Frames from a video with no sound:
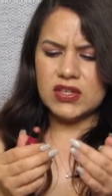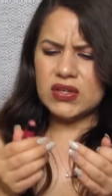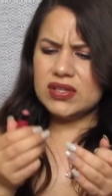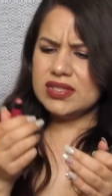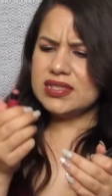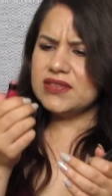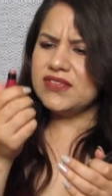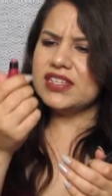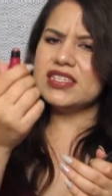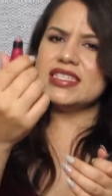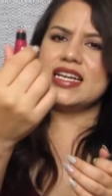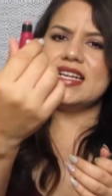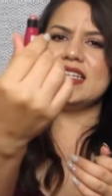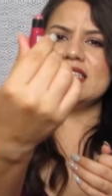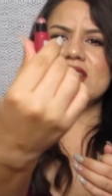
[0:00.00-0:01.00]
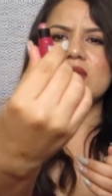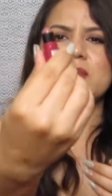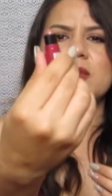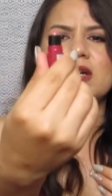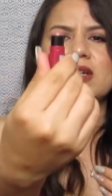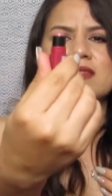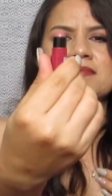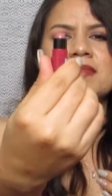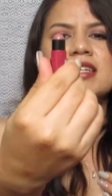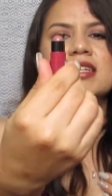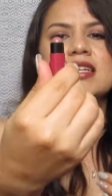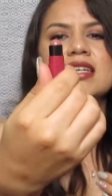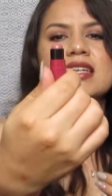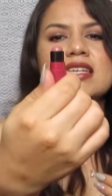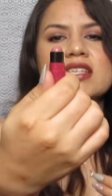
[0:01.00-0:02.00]
Oh, that's a very tiny little balm.
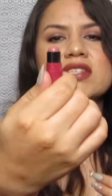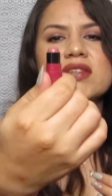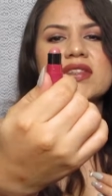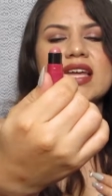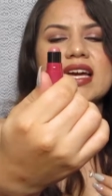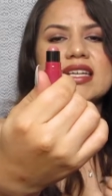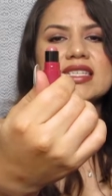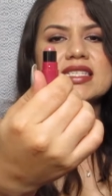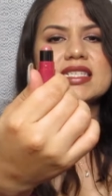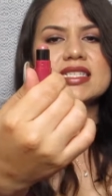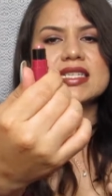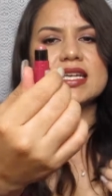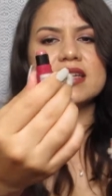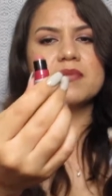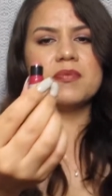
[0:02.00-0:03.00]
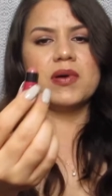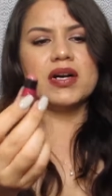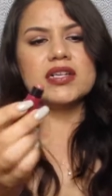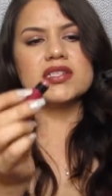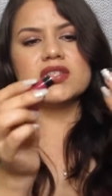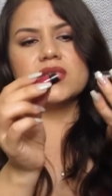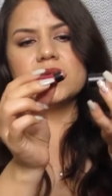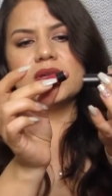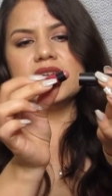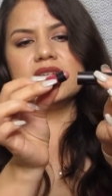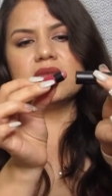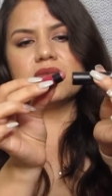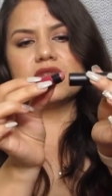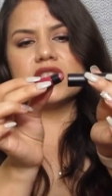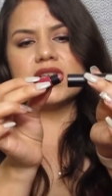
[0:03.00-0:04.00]
So that is the second part to
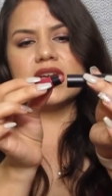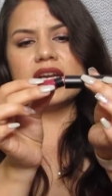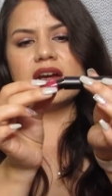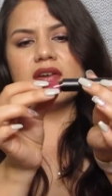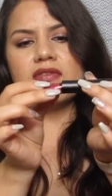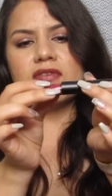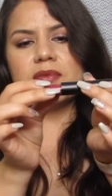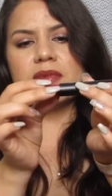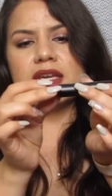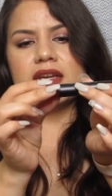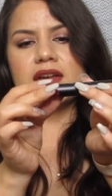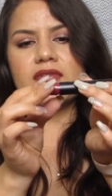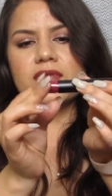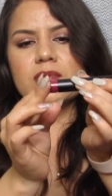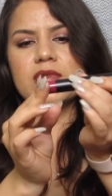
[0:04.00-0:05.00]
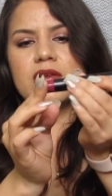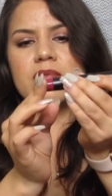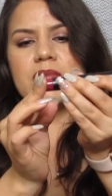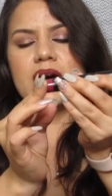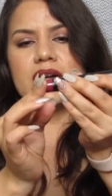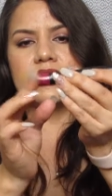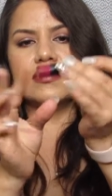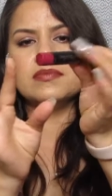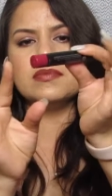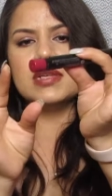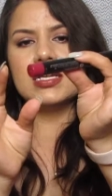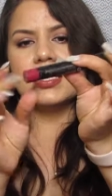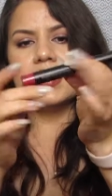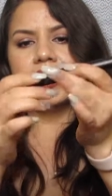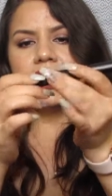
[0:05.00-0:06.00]
it. Took it out from here from the bottom.
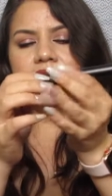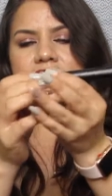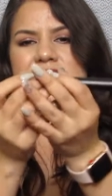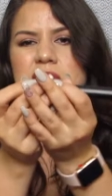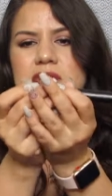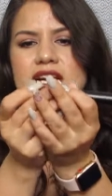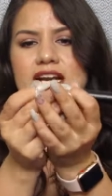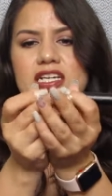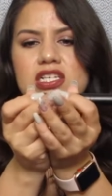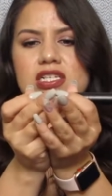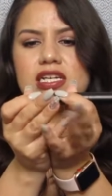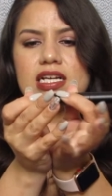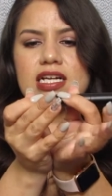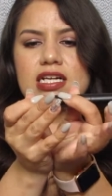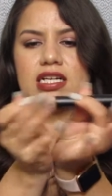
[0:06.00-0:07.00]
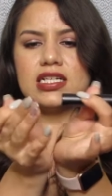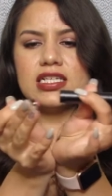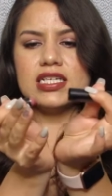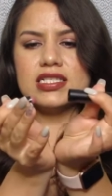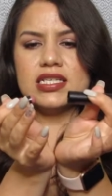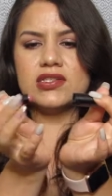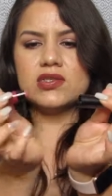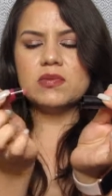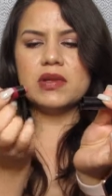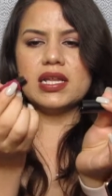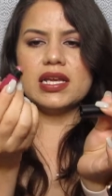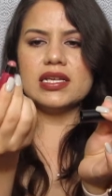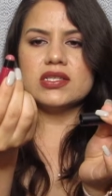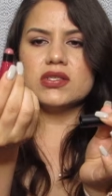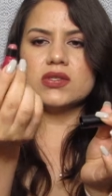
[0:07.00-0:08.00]
And this one actually clicks into
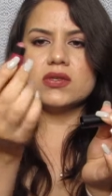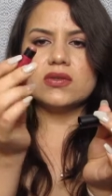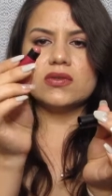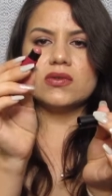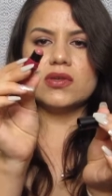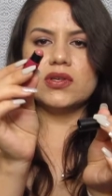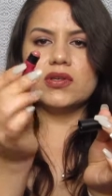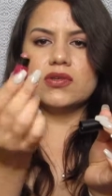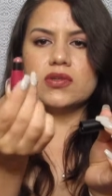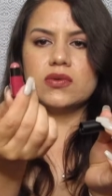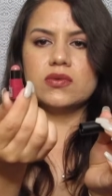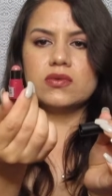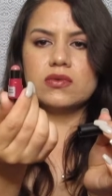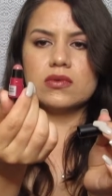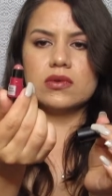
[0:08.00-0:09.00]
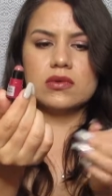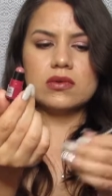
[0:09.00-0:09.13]
place so you don't